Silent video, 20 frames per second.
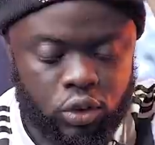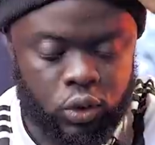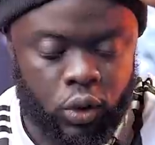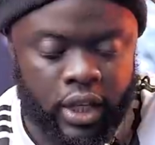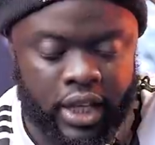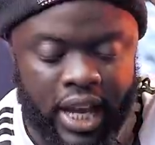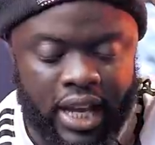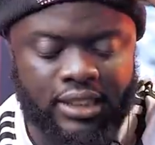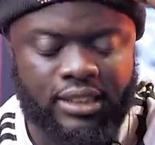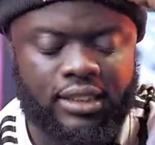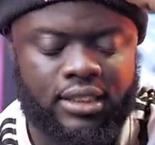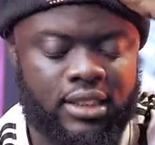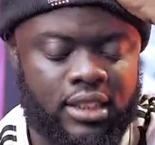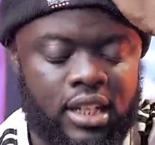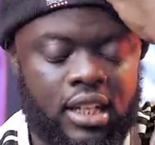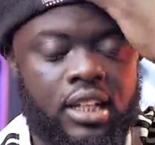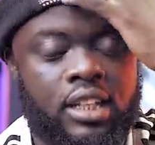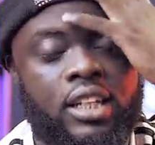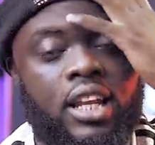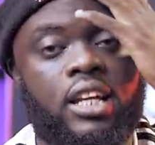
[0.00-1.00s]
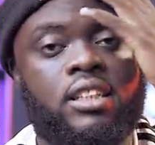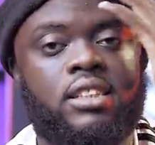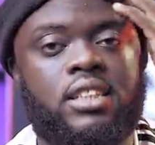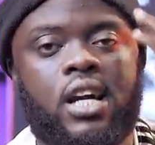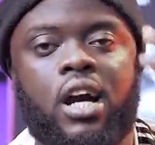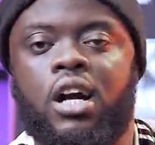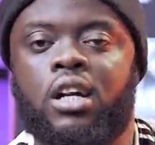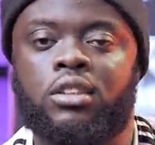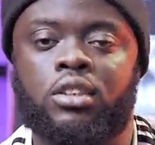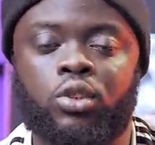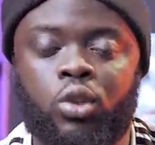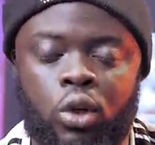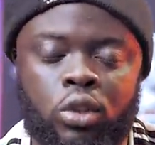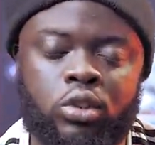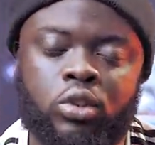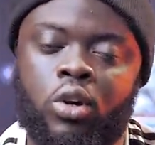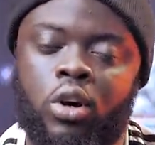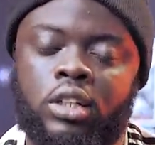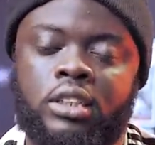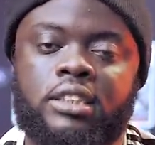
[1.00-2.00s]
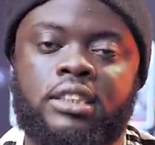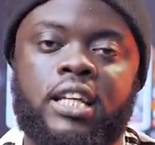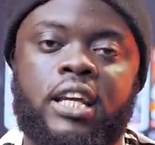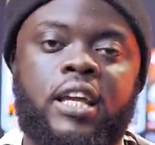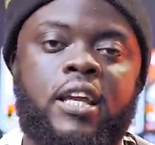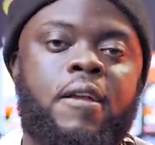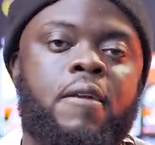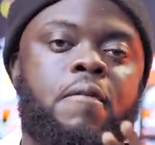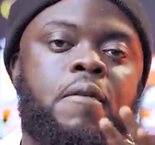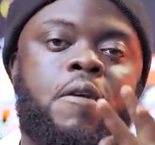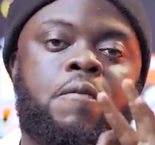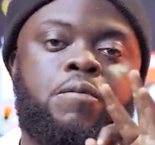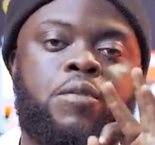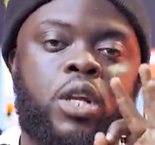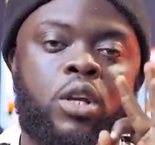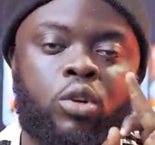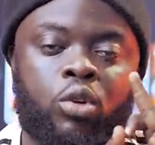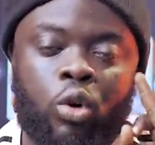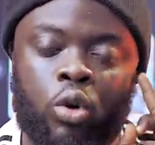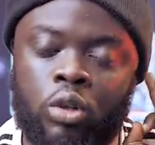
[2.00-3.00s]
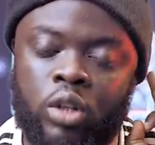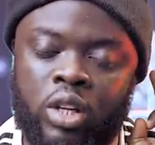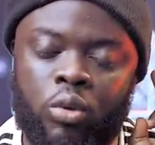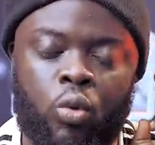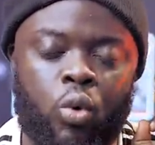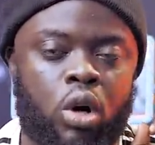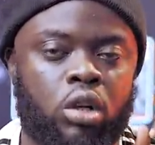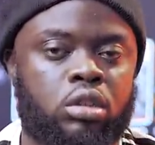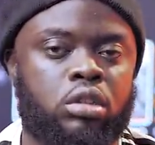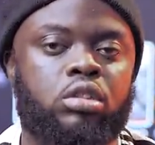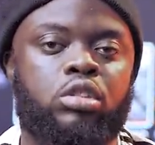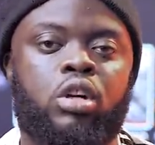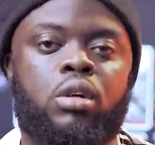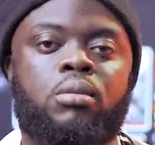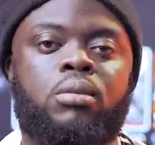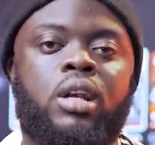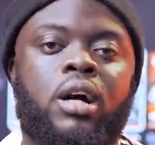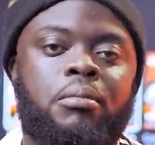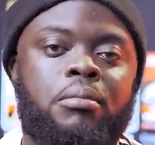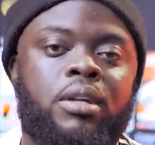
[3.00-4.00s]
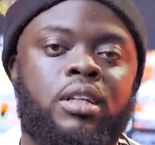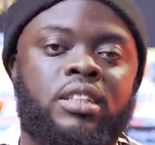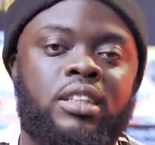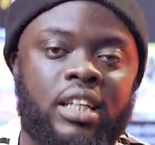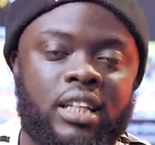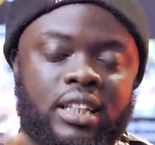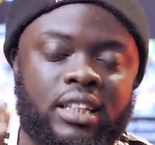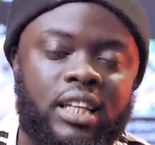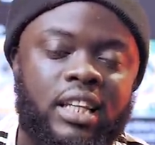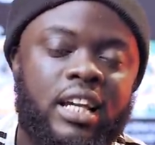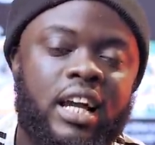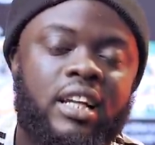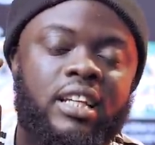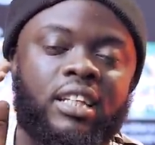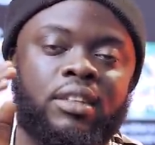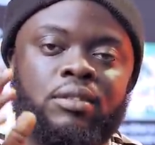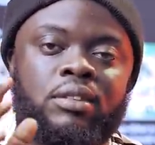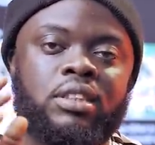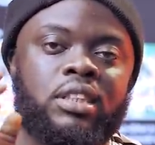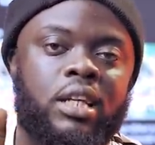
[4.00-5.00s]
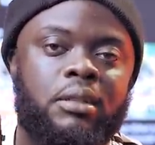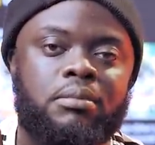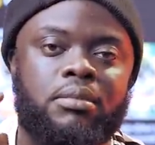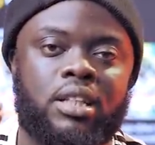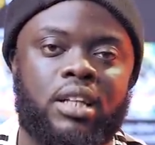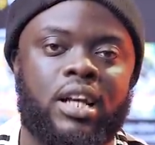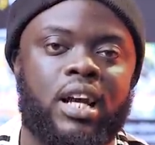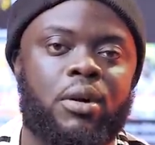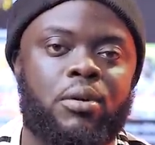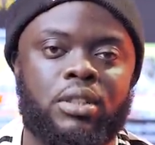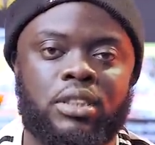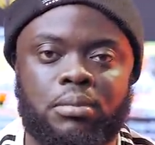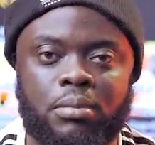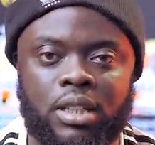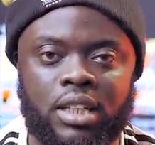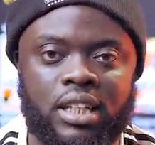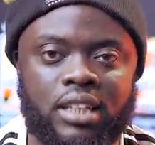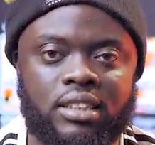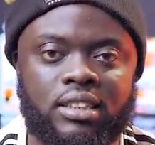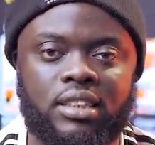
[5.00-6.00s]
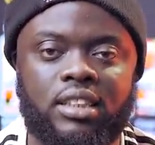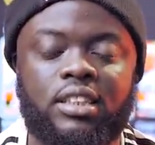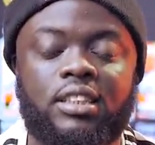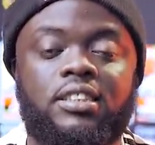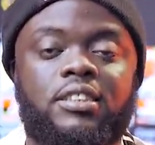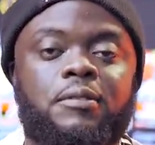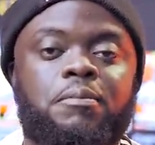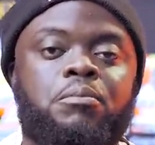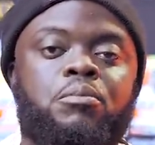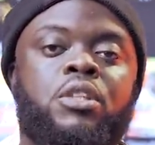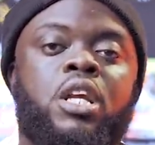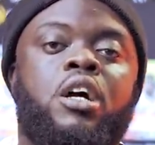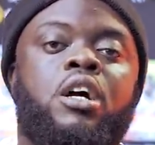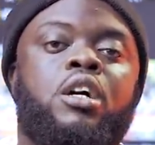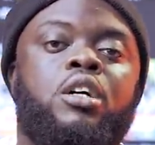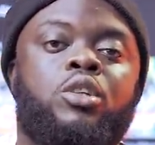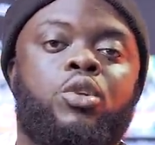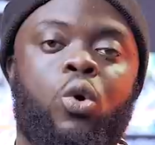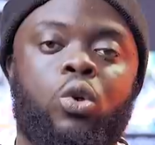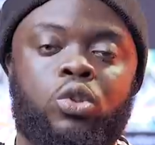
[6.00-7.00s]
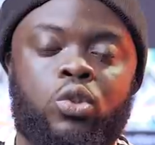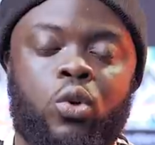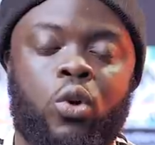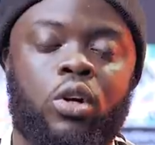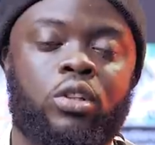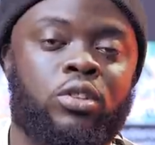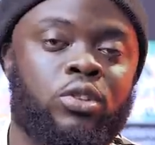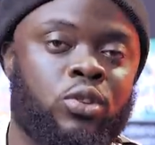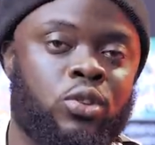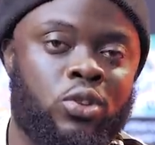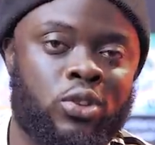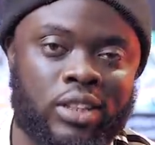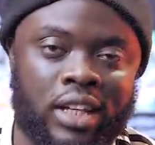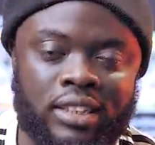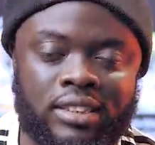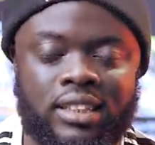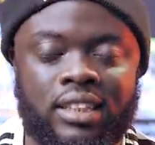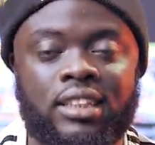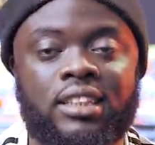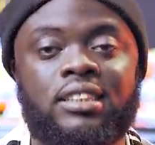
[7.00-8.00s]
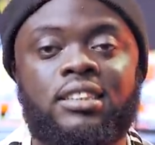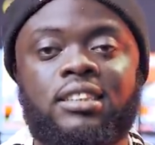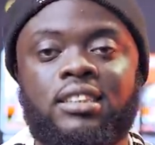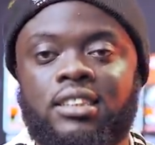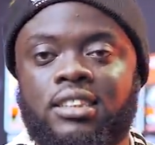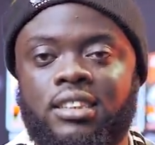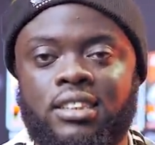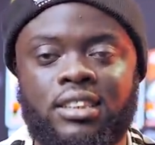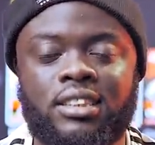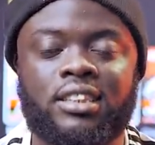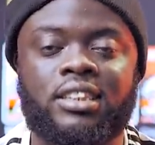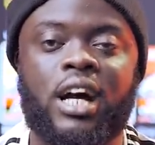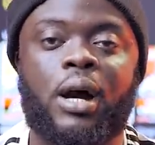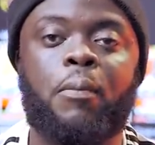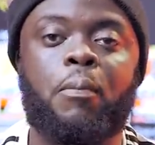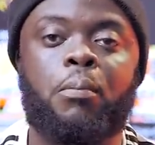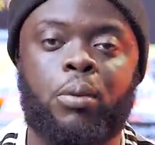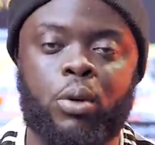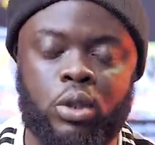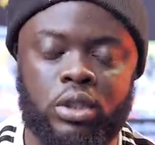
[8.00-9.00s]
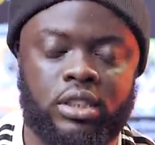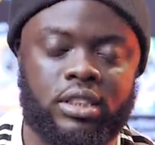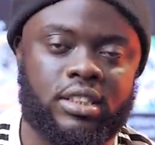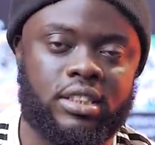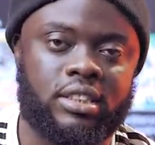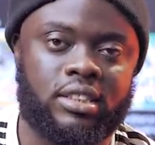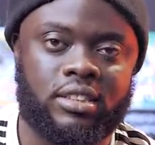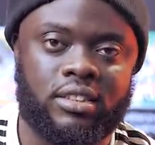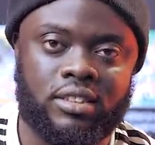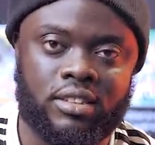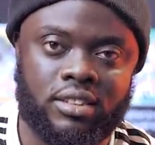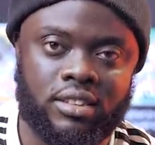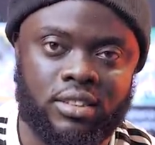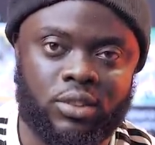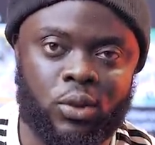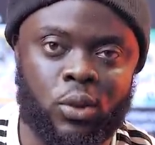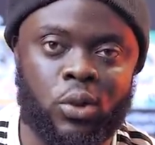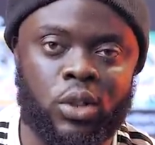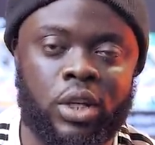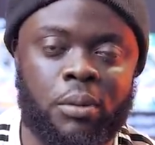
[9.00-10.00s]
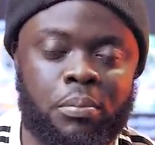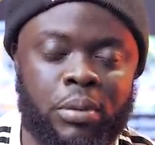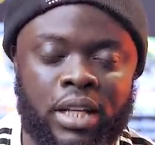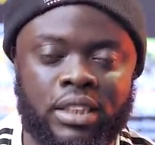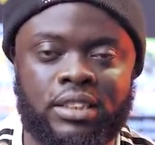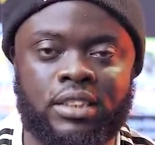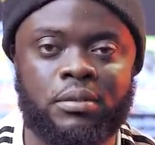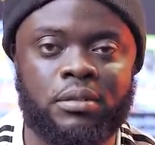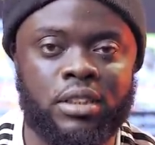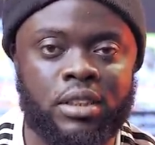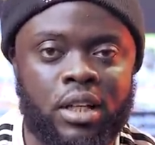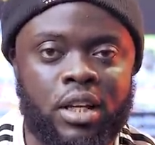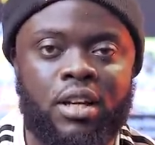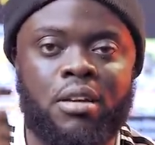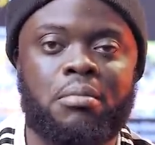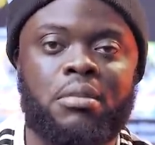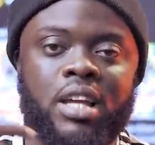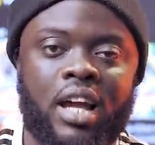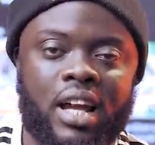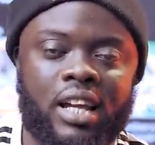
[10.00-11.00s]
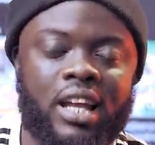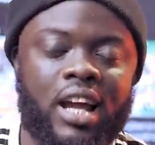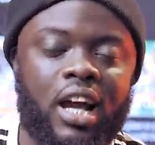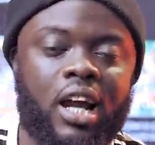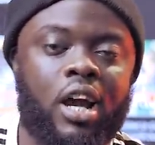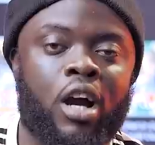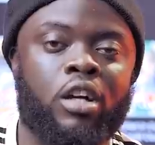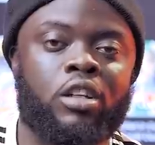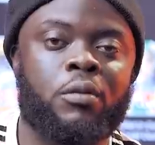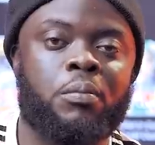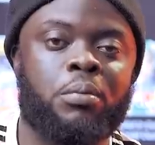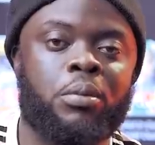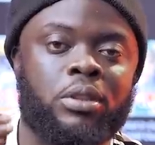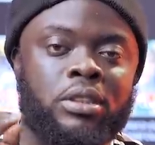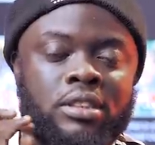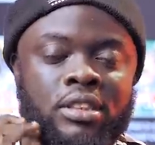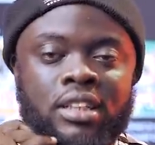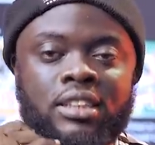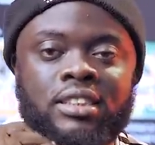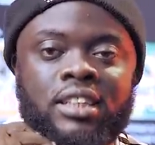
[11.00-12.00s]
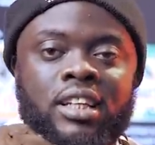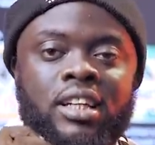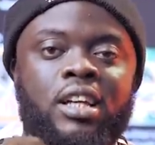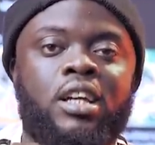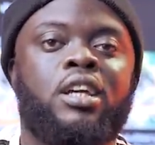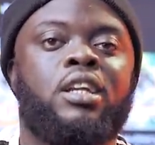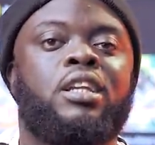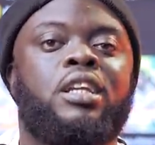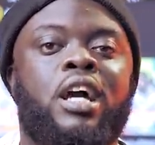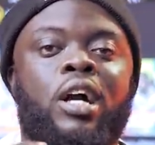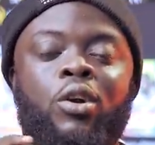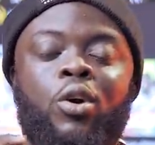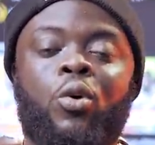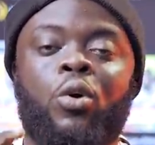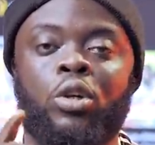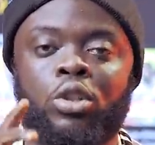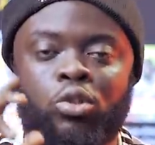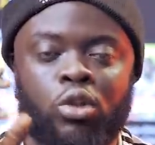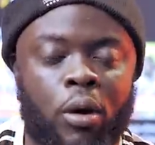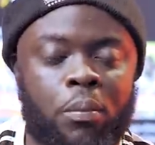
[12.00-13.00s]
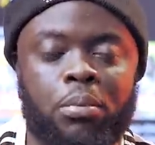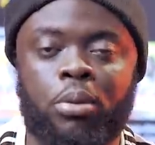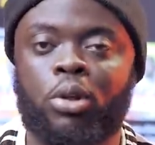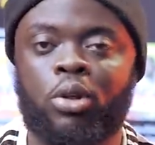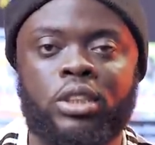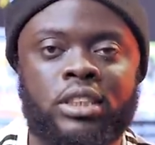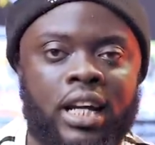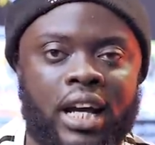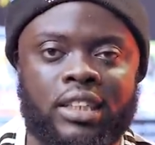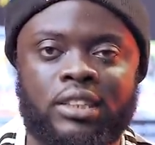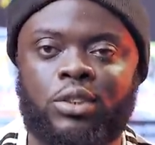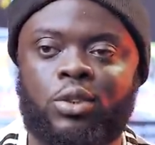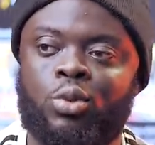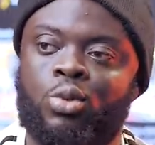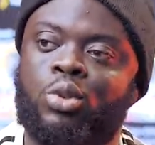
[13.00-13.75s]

So yes, then tell those courts, say, if they know they want trouble, I mean, they, they are giving them three hours, make them delete. Those courts, no, that's a giddy giddy, you can't post. So the person behind the account who posted said they are not going to apologize.